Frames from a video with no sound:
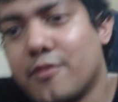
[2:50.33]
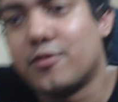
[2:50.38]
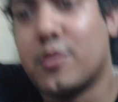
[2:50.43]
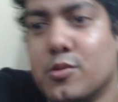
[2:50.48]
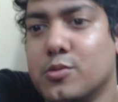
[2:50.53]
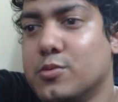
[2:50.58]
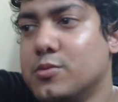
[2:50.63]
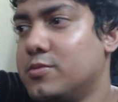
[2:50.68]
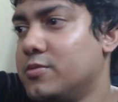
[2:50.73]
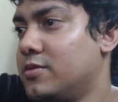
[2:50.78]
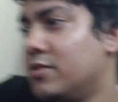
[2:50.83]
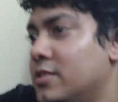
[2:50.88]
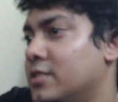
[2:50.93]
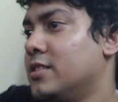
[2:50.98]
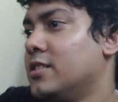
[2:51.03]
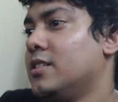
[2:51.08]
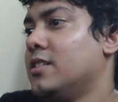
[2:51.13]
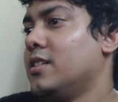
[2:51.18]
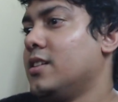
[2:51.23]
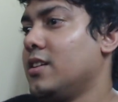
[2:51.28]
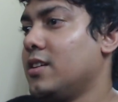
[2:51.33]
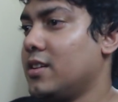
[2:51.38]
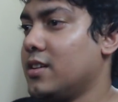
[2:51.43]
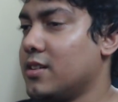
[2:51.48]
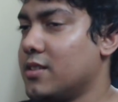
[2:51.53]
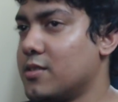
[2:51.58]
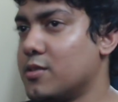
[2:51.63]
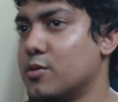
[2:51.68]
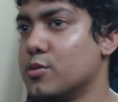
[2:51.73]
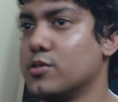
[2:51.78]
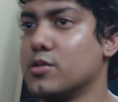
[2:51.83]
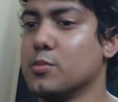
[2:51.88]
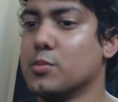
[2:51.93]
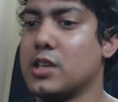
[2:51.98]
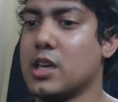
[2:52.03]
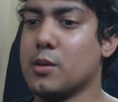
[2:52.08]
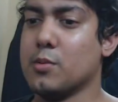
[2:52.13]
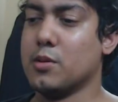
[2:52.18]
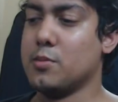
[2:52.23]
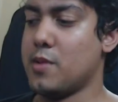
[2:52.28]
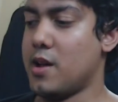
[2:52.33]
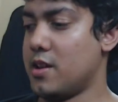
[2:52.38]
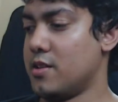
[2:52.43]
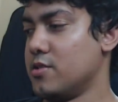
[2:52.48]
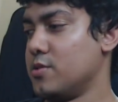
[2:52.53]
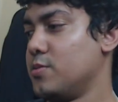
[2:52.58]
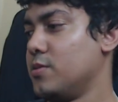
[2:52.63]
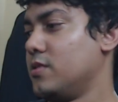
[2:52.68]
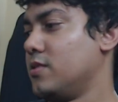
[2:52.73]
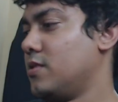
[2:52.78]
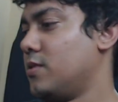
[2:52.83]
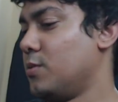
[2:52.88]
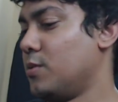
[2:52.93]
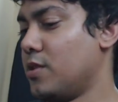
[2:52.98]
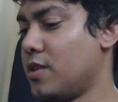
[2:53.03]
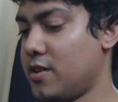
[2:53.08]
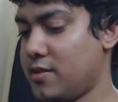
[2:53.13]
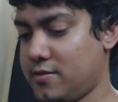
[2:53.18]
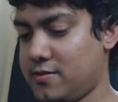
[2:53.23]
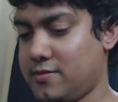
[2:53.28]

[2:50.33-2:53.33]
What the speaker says: to do some cable management. Hold on.